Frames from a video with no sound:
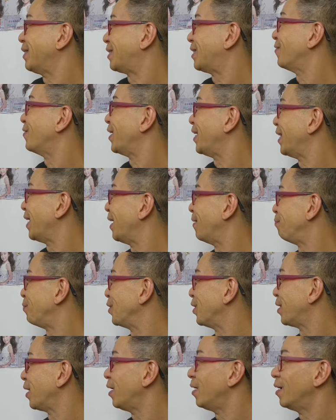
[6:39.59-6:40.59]
stuff like that.
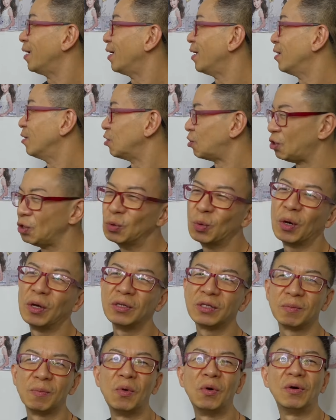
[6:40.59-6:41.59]
Okay, she
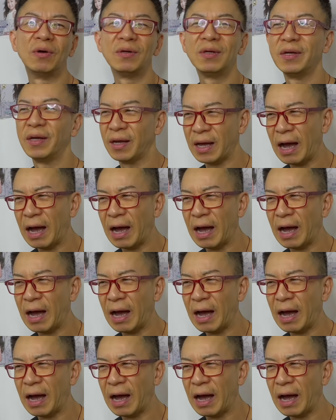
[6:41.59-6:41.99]
wants more.